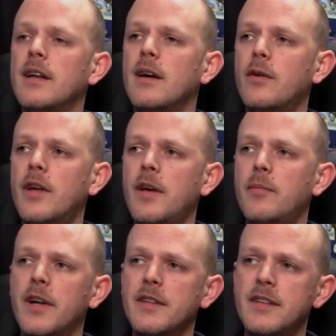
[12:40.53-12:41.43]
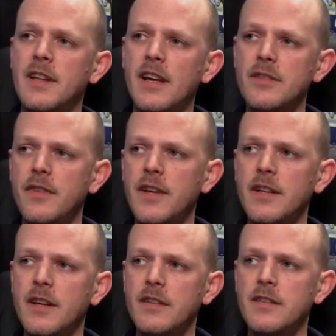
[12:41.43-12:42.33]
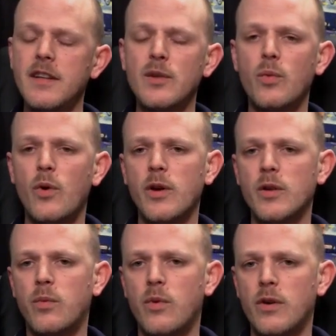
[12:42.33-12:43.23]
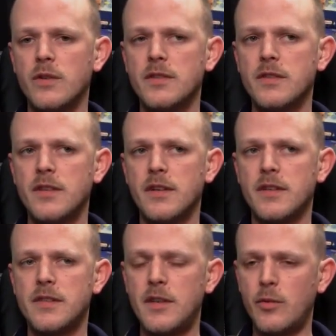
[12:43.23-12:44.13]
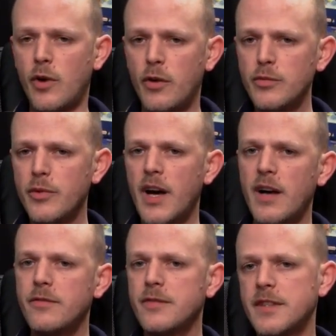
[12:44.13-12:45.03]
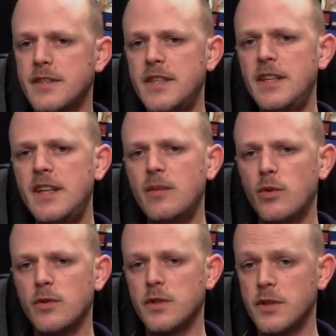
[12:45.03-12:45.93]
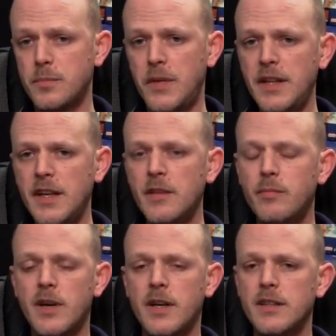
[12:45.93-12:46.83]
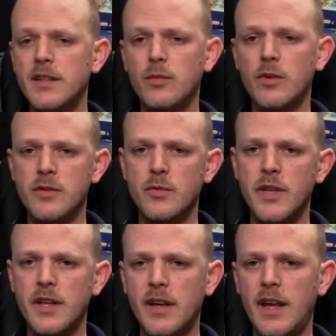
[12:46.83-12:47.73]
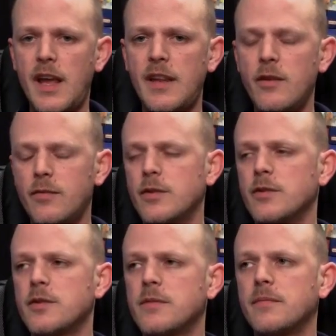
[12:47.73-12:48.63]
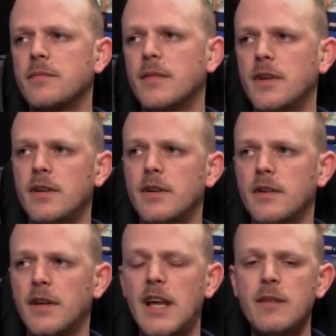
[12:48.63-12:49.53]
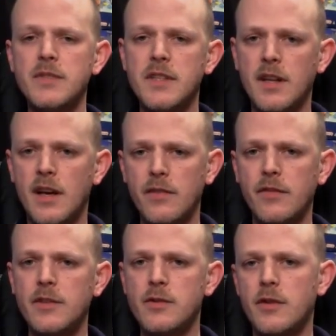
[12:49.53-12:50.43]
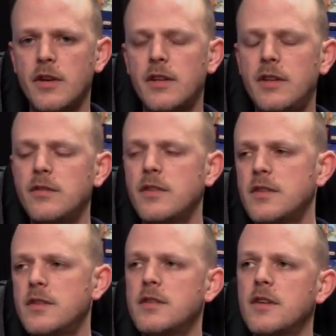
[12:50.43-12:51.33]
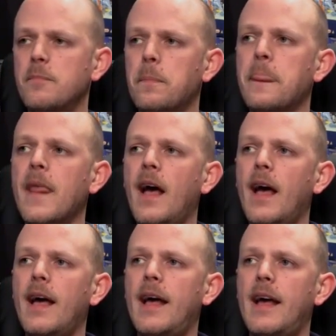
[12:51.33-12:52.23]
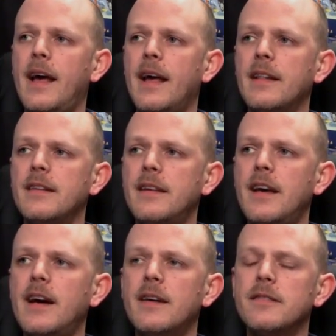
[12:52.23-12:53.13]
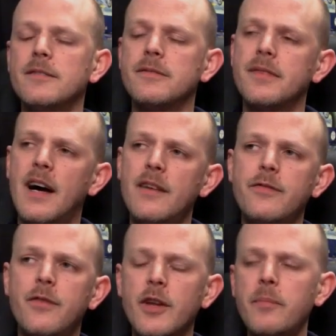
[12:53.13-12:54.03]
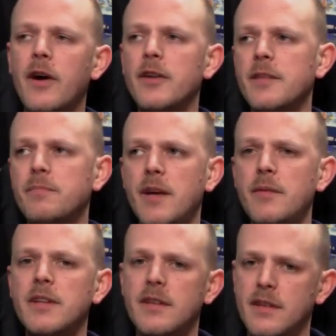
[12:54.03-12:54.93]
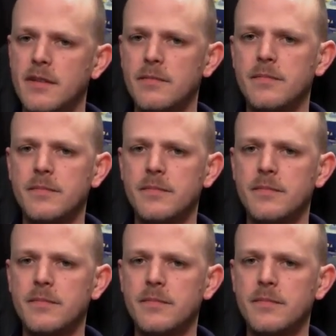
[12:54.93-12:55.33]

Okay, but the next thing that didn't work was the CD-ROM drive. The CD was spinning, but it wasn't reading any of those games that I've inserted into the system. And yeah, I thought about it, maybe the